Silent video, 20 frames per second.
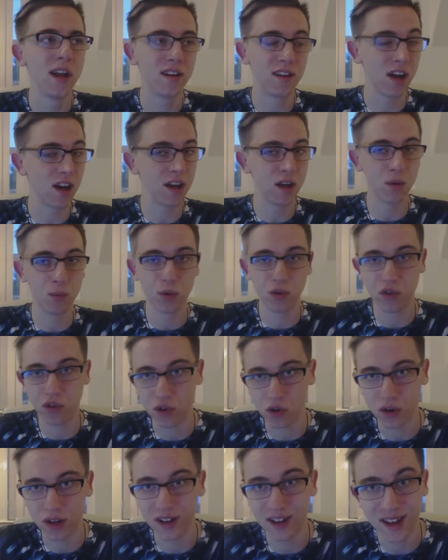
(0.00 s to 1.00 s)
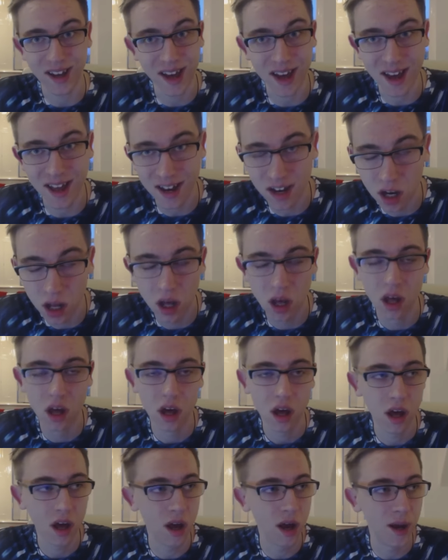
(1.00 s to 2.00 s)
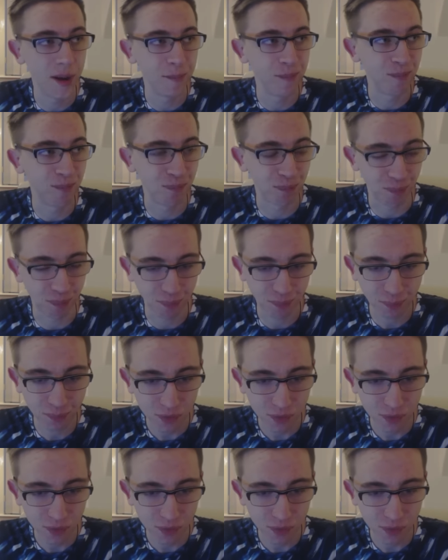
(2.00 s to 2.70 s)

Dier was solid again. Um,